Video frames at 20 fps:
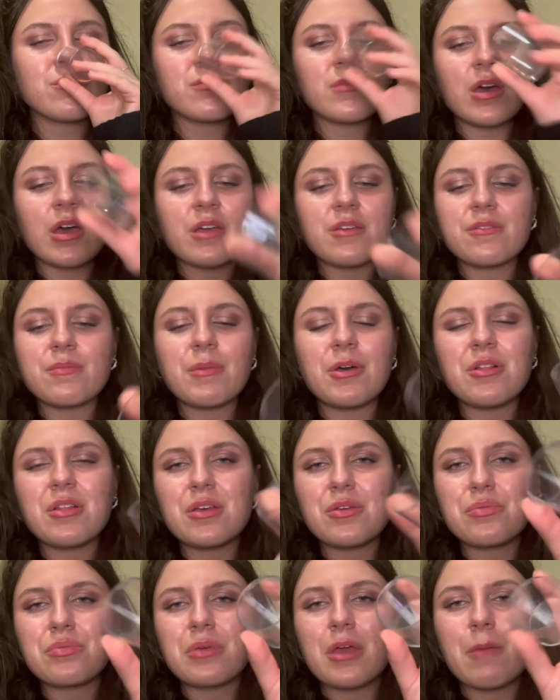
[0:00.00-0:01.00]
I smell like
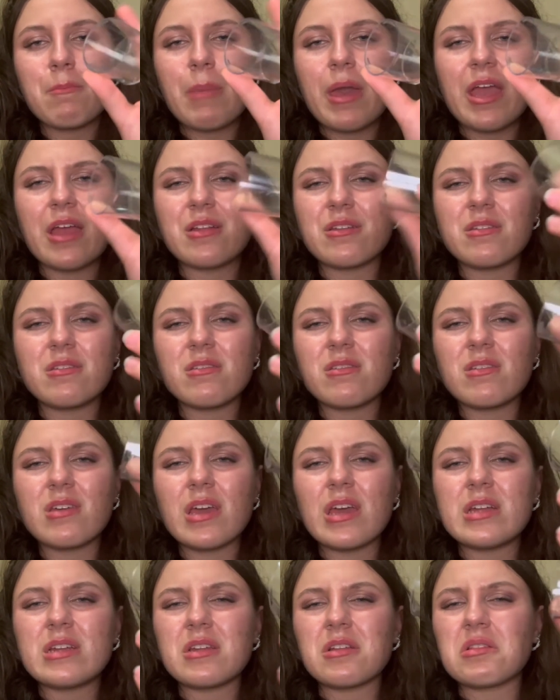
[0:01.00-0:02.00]
champagne
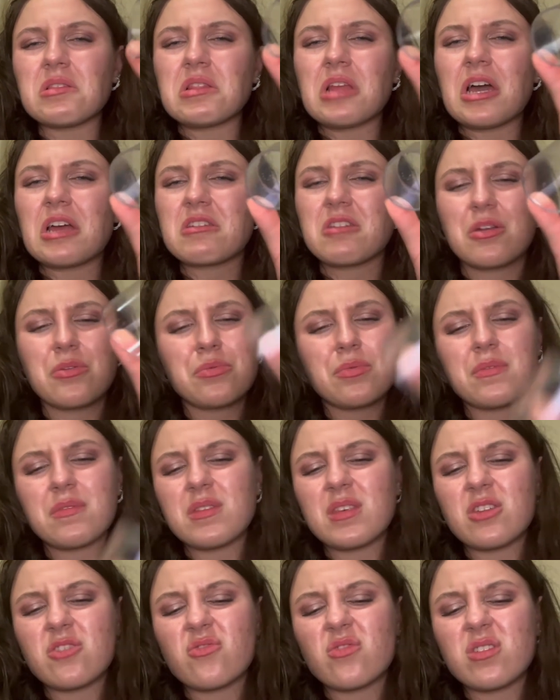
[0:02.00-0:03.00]
and a light touch of
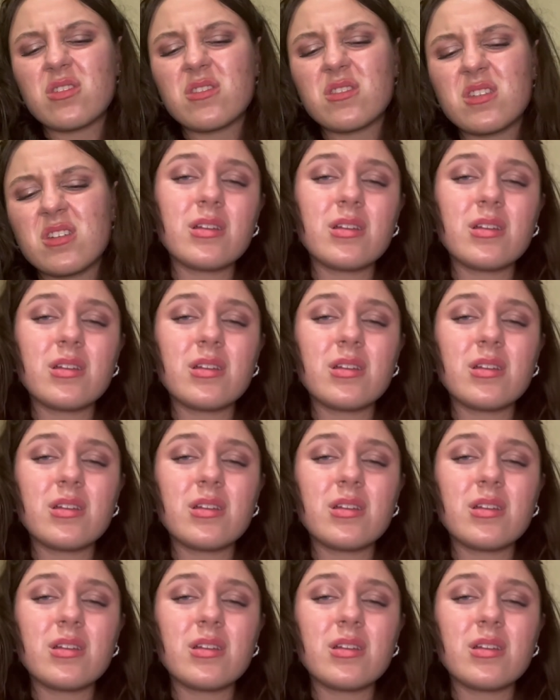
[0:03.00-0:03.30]
citrus.